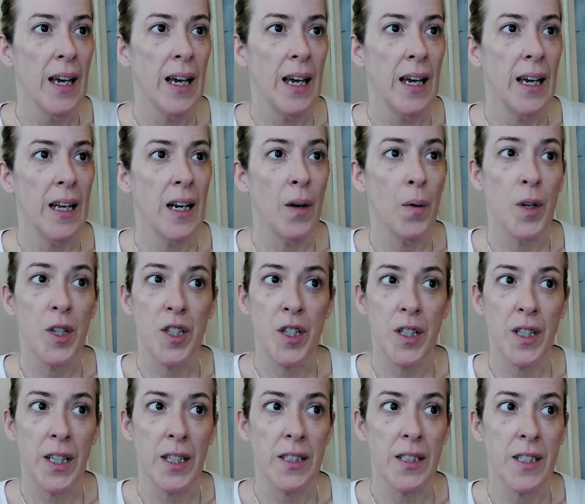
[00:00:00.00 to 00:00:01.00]
and I watch
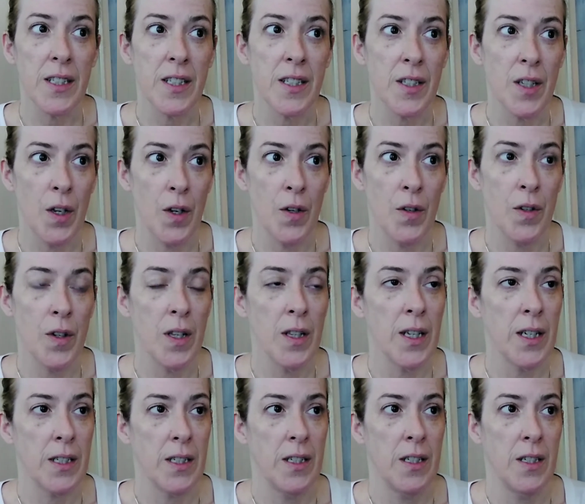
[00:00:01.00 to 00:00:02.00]
Alexis Stone.
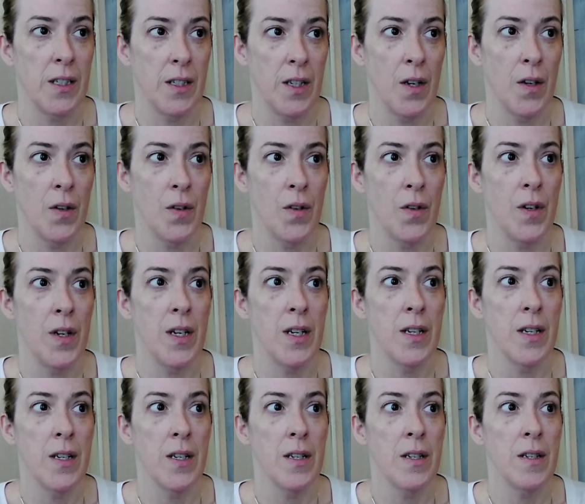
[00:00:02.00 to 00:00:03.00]
Alexis Stone
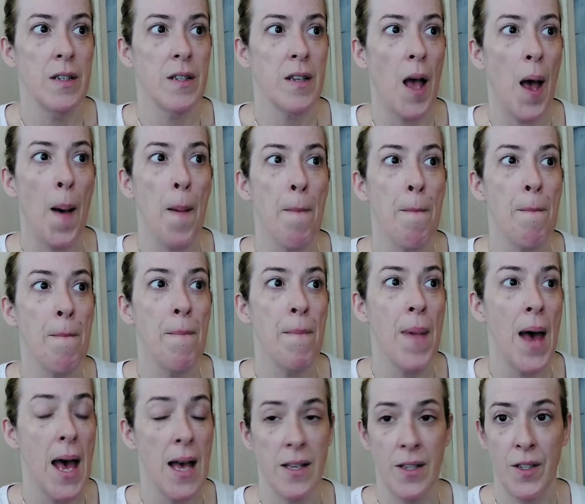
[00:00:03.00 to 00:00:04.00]
is a
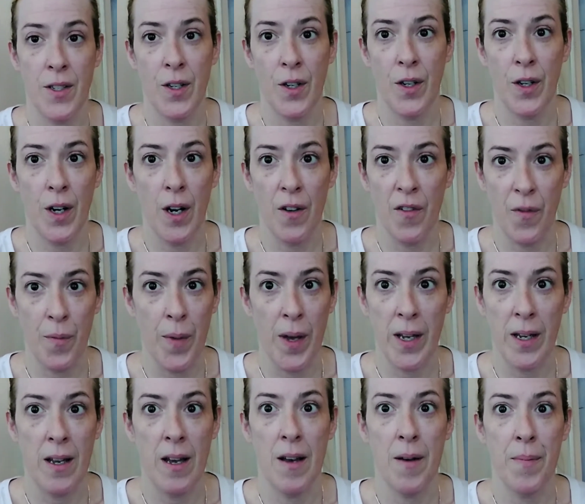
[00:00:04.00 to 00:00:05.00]
master of
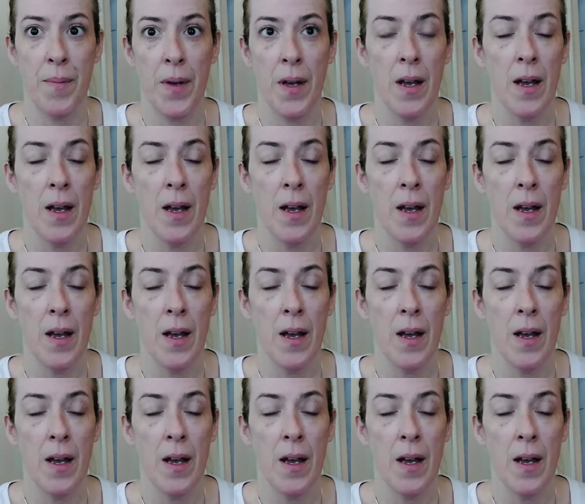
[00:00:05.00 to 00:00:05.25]
makeup.